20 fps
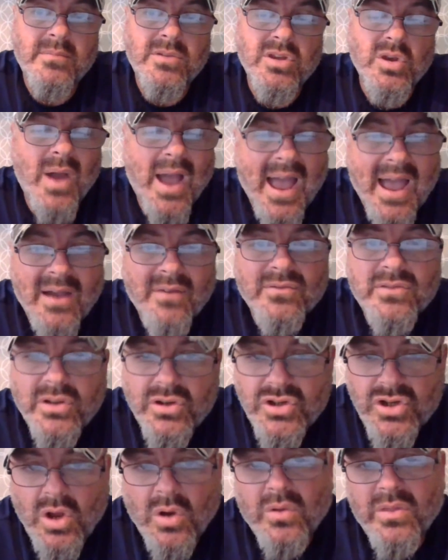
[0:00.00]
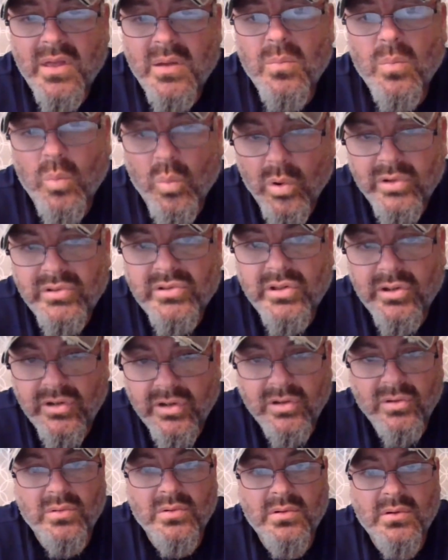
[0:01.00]
You have to show them what to
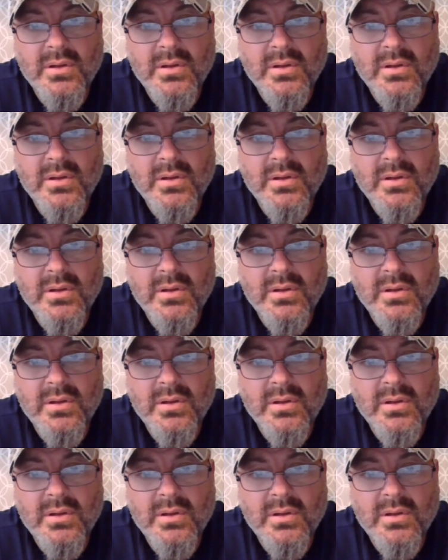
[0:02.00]
do.